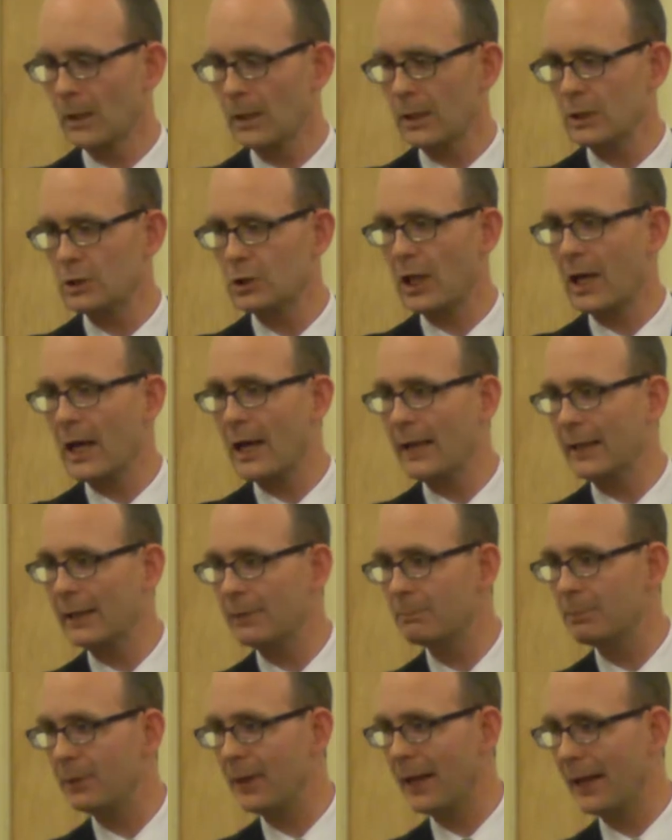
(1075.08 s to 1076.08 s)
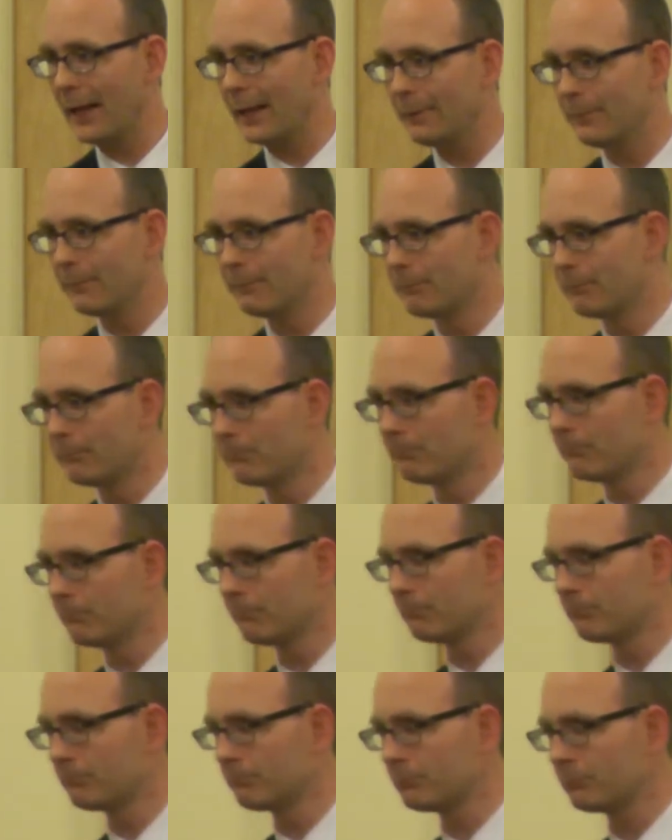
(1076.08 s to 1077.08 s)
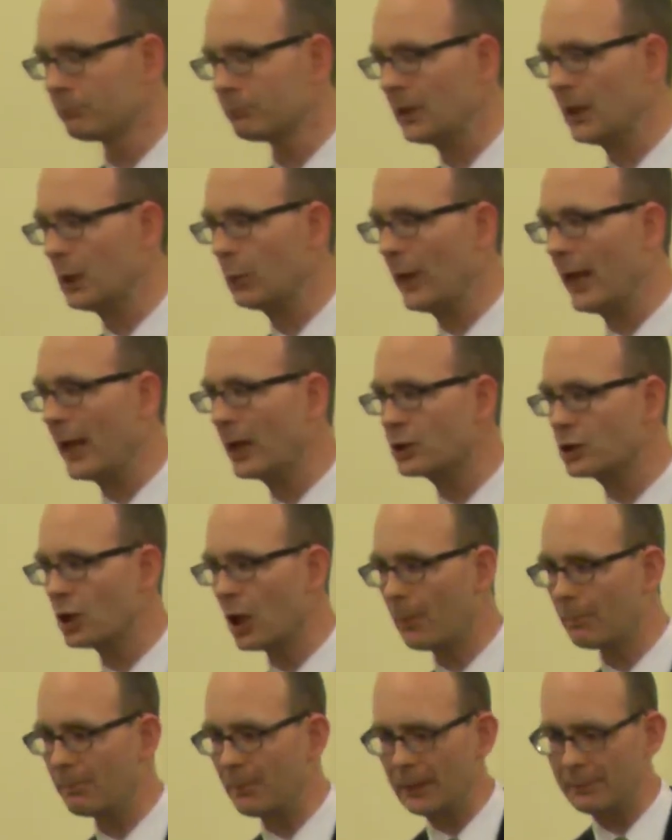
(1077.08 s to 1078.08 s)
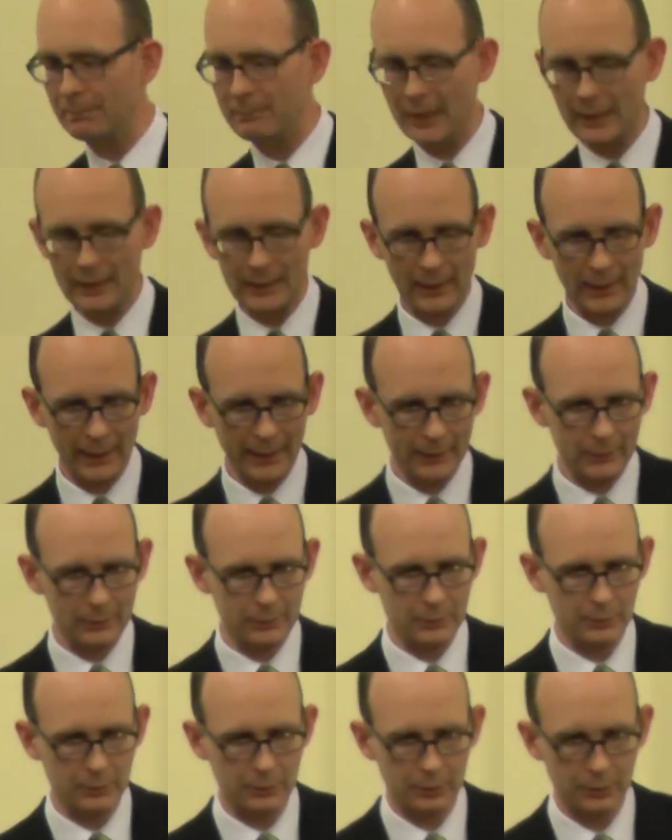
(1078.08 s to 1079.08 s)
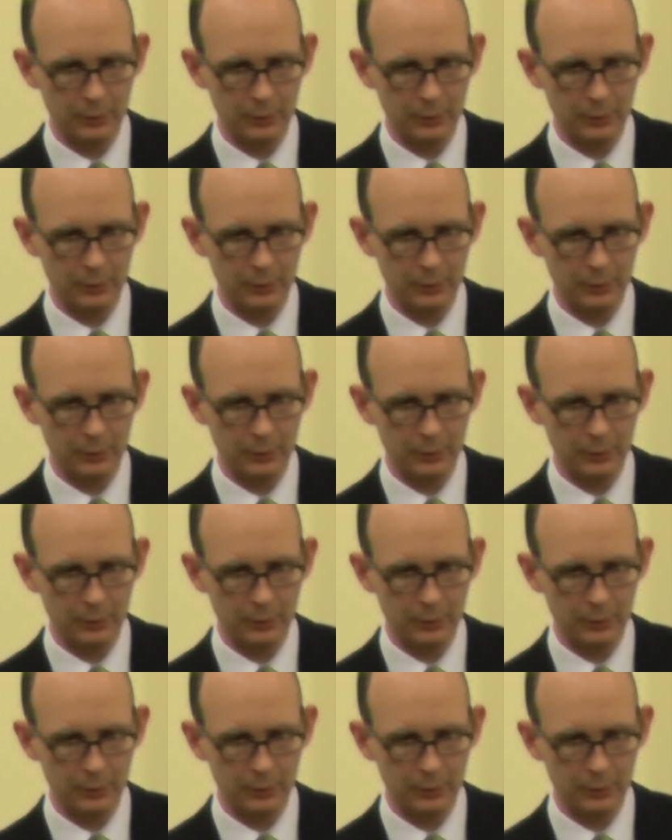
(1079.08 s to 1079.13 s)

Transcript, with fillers: he's lying in bed, he wakes up at midnight,